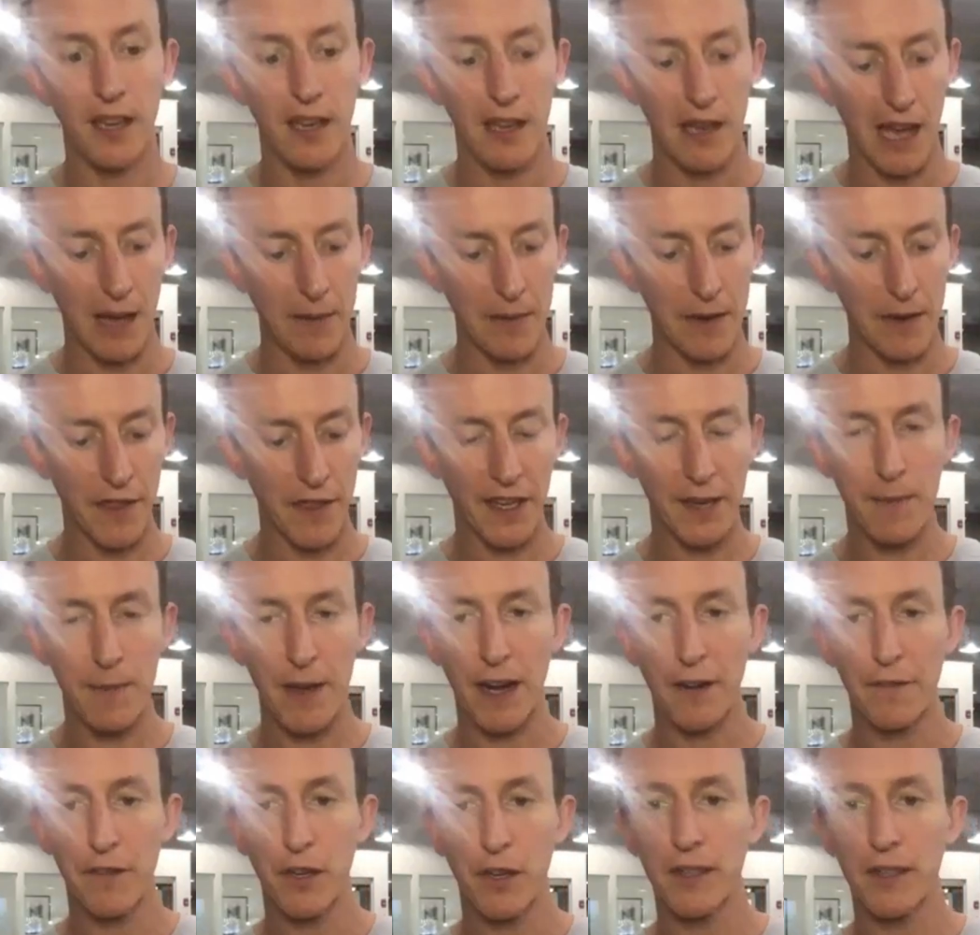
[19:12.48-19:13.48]
I mean, think about
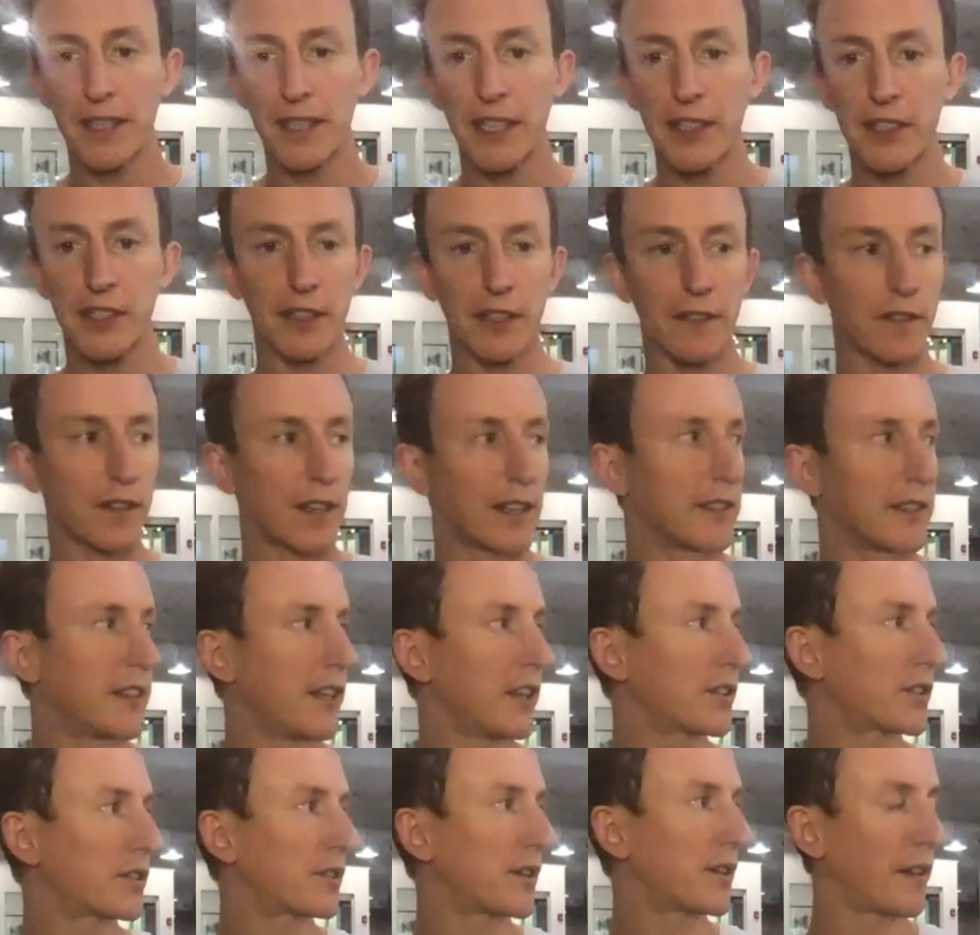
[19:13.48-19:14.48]
it. If you're a teacher, for any
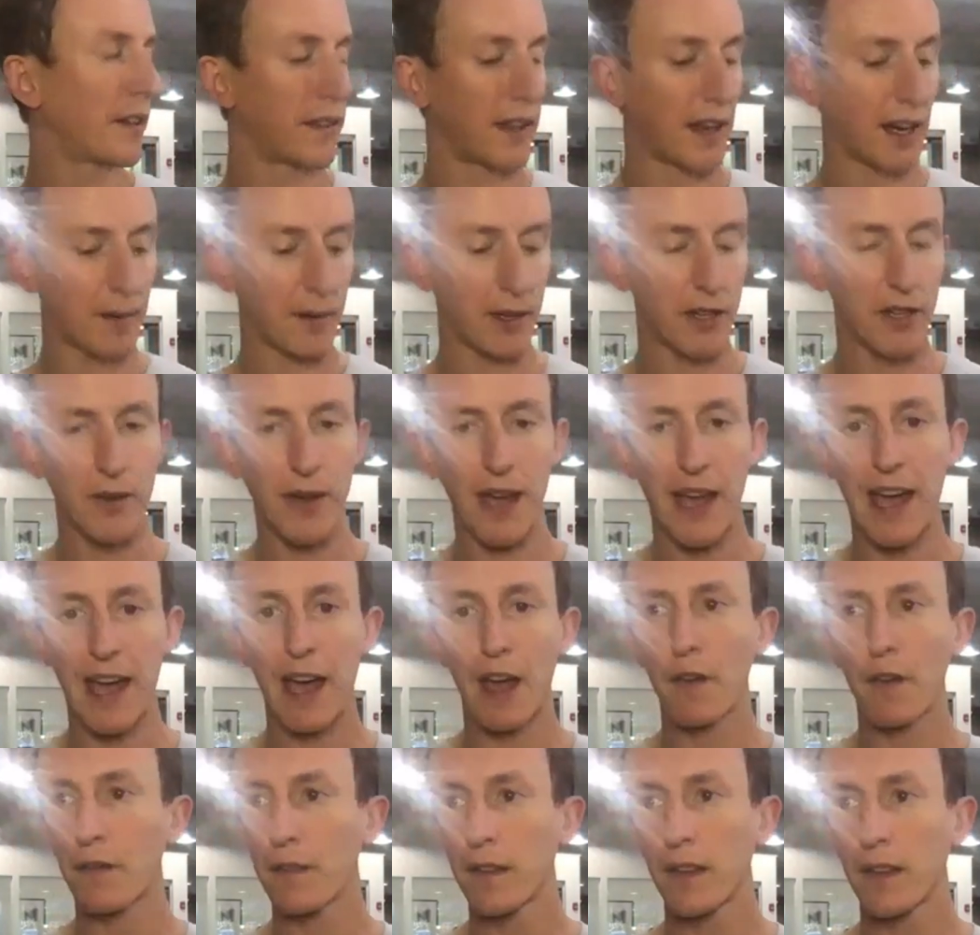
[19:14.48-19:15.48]
teacher out there, I mean, you
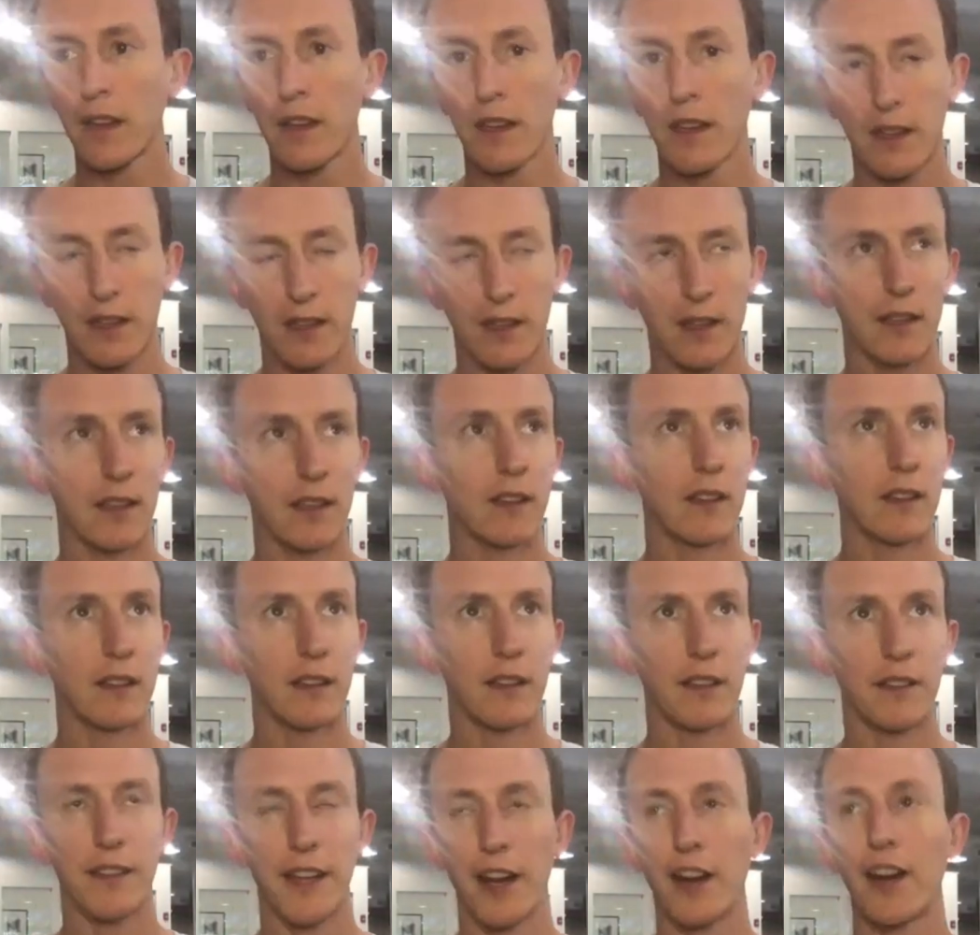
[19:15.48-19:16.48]
have,
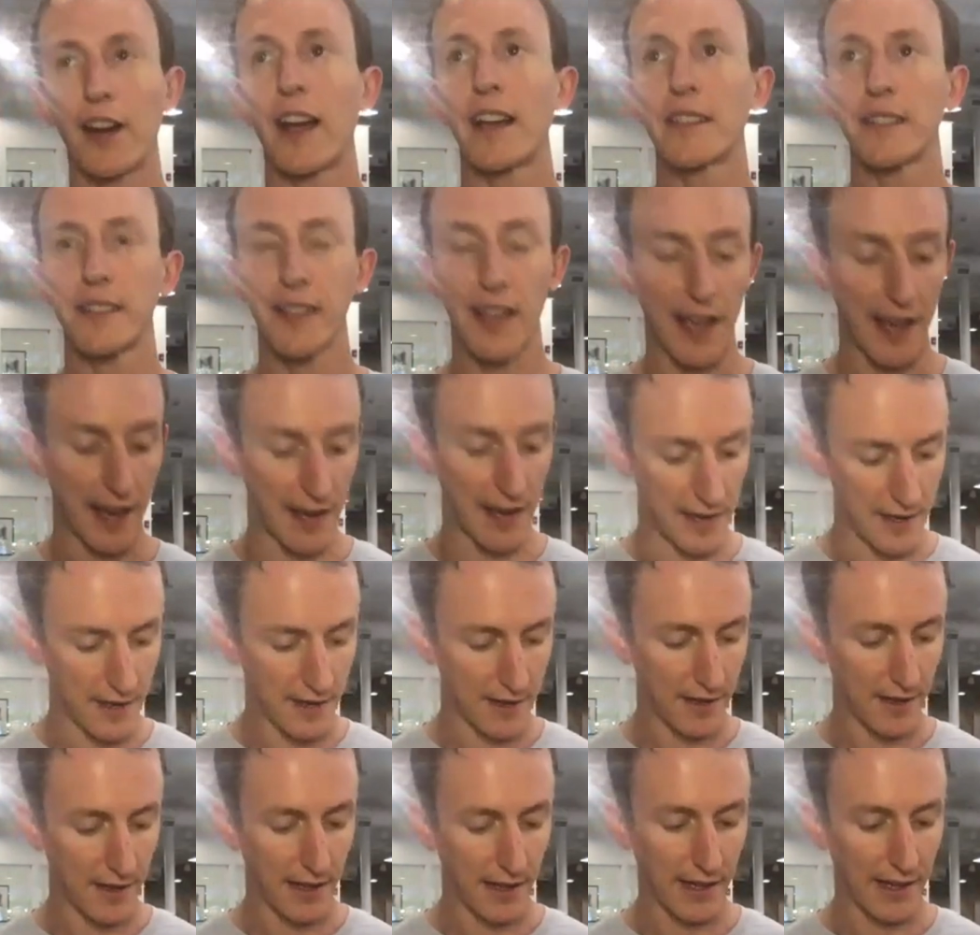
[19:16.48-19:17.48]
dare I say,
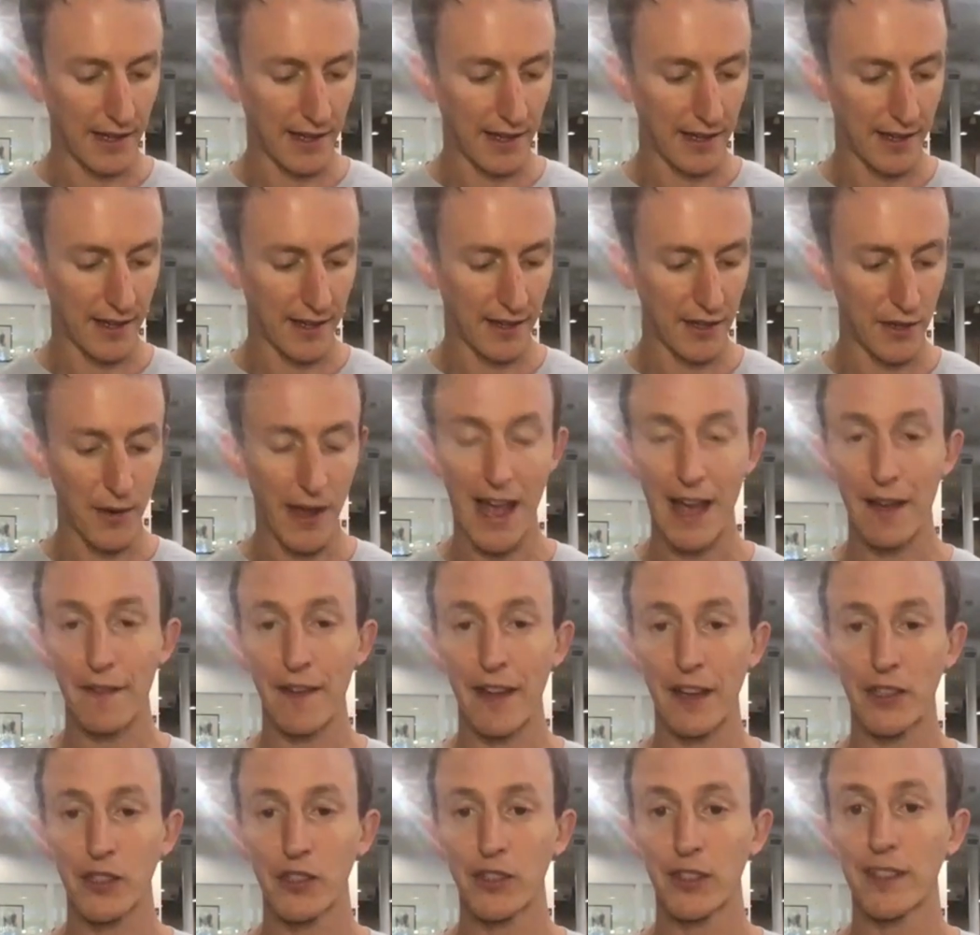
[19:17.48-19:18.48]
you have
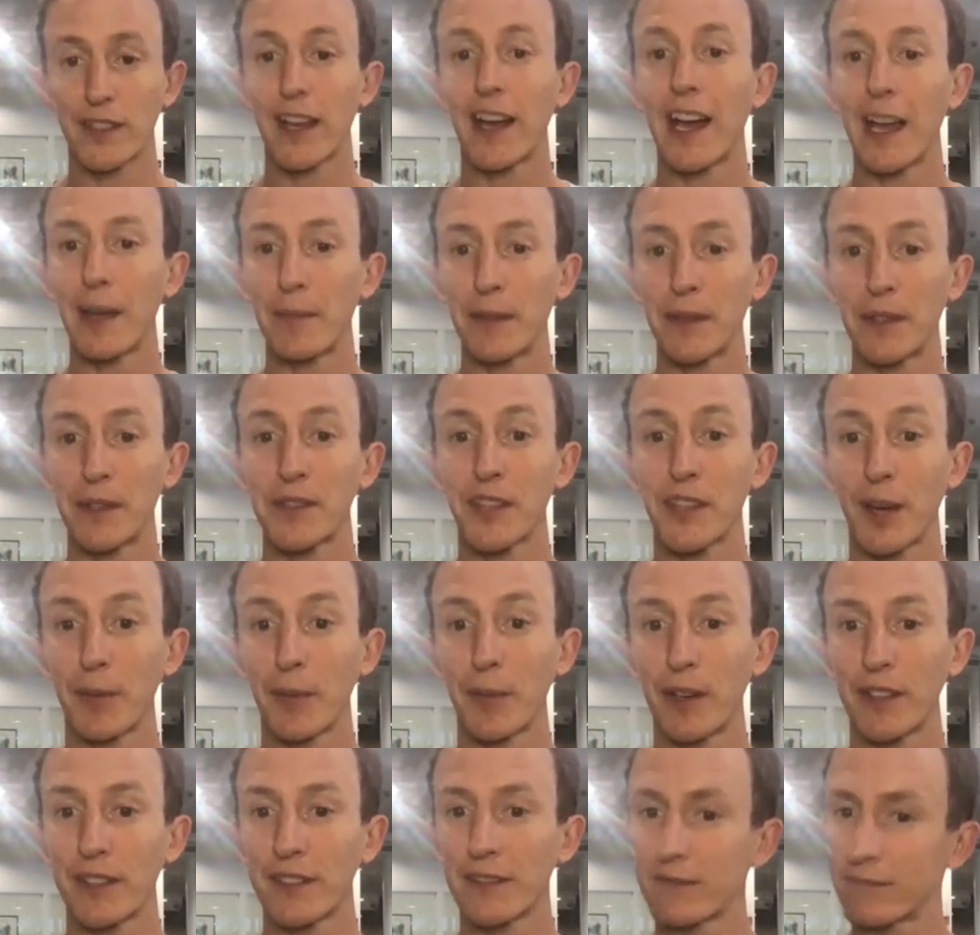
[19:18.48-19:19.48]
extra time in the
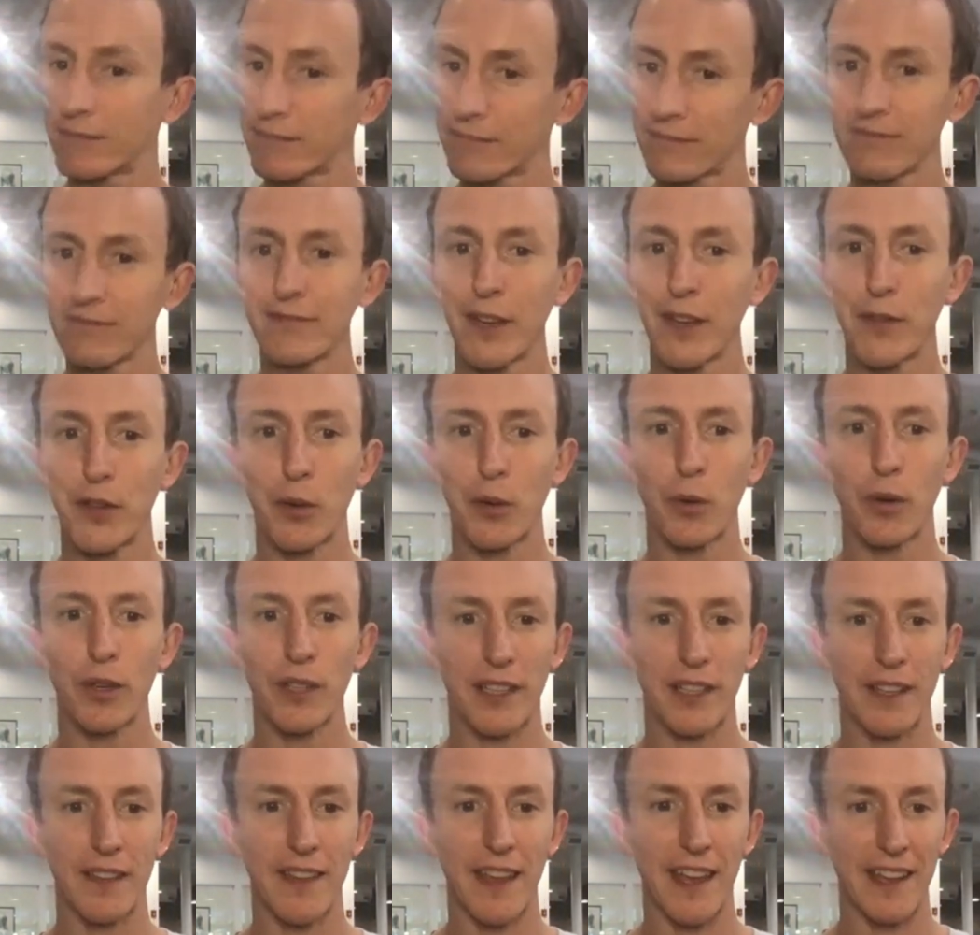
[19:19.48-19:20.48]
summer if you're
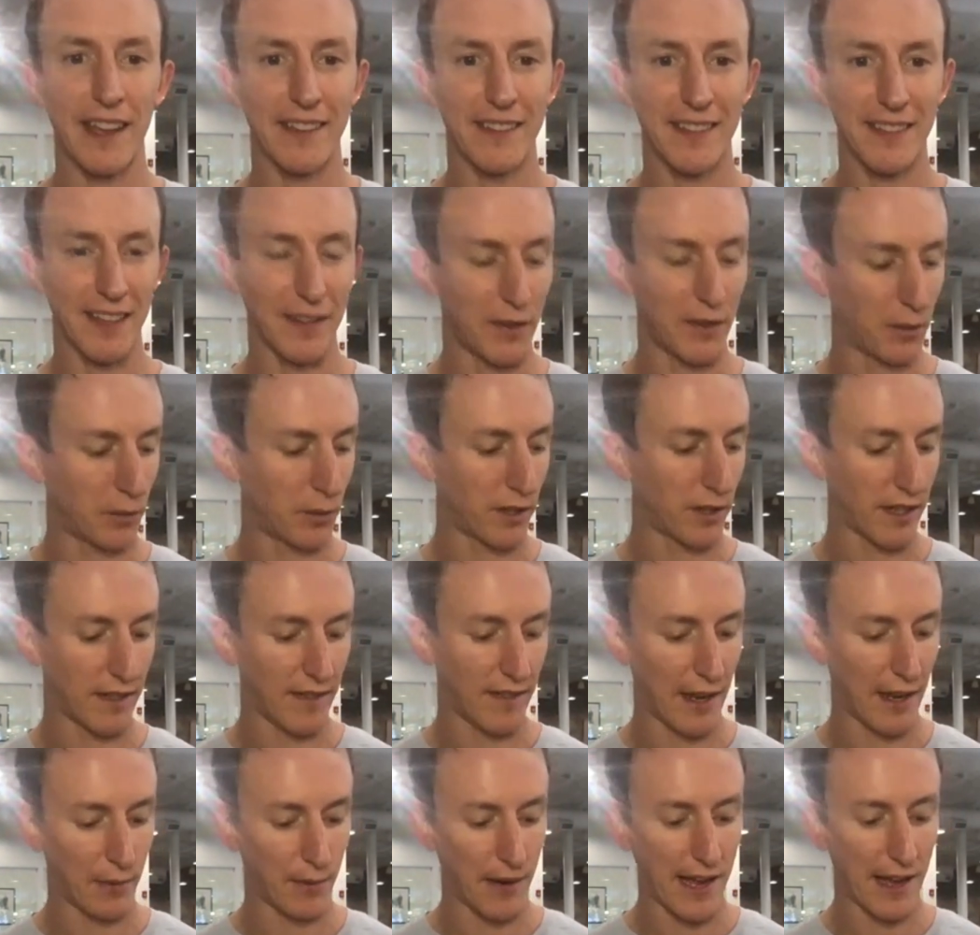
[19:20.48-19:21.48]
working
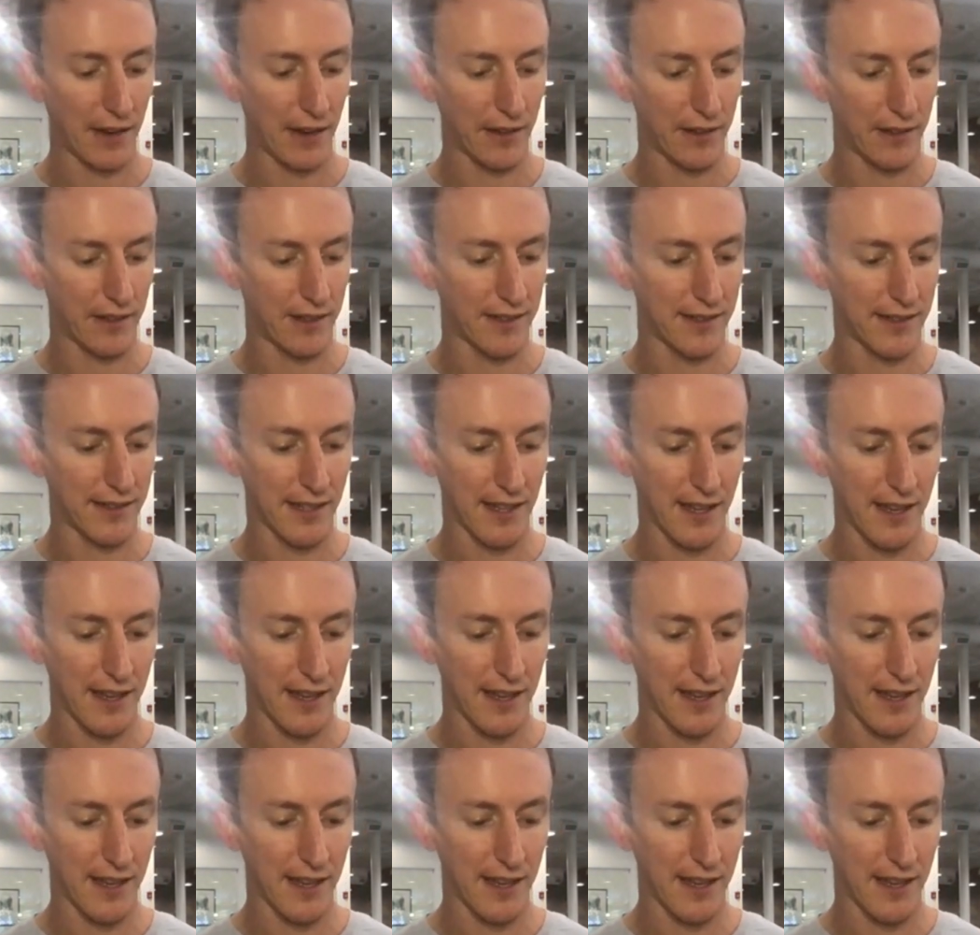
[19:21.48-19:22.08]
that route. And